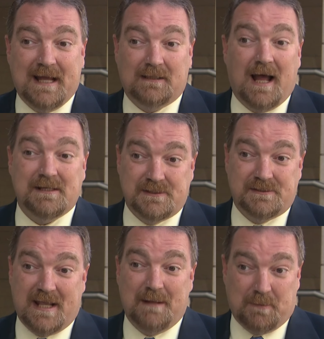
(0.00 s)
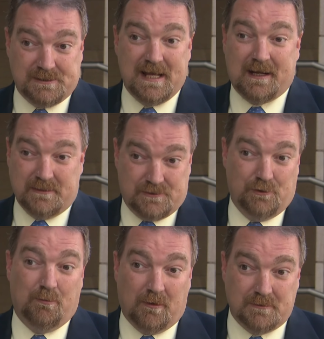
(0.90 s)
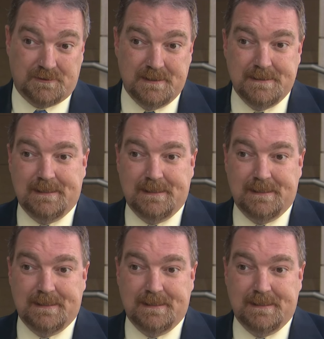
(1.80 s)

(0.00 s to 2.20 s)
that license can protect consumers.